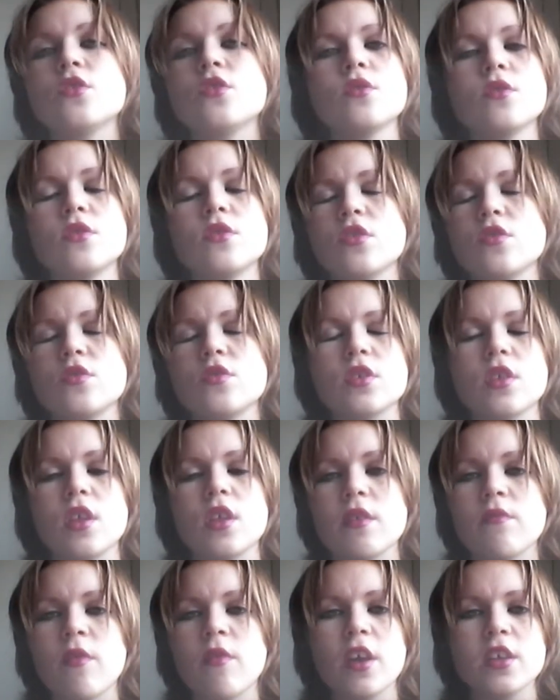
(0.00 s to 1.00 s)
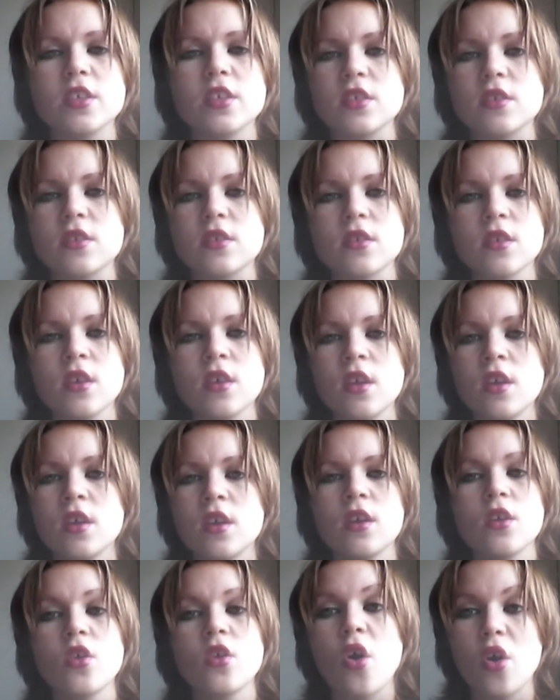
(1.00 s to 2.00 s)
due to like rising
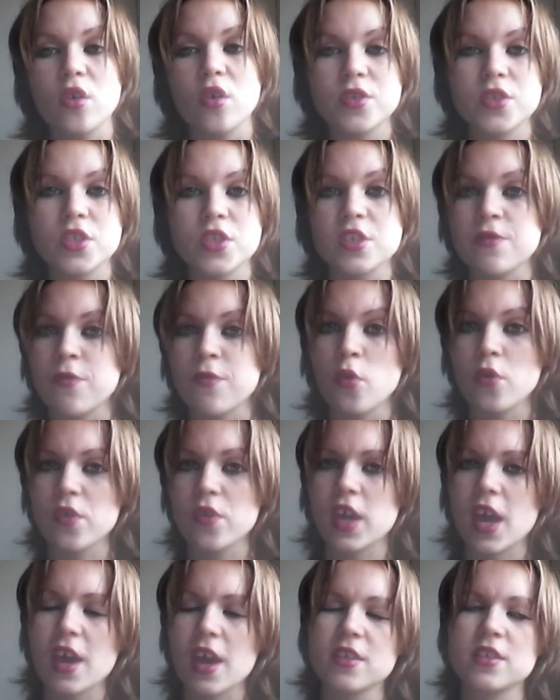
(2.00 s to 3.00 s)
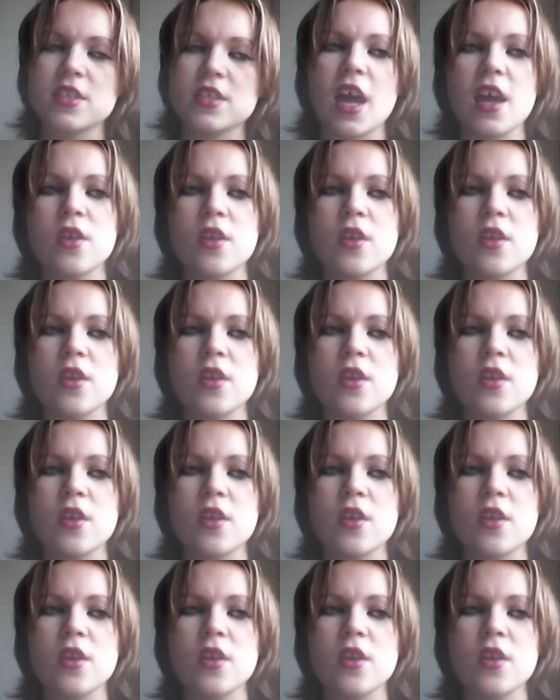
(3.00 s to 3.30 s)
costs for the guests and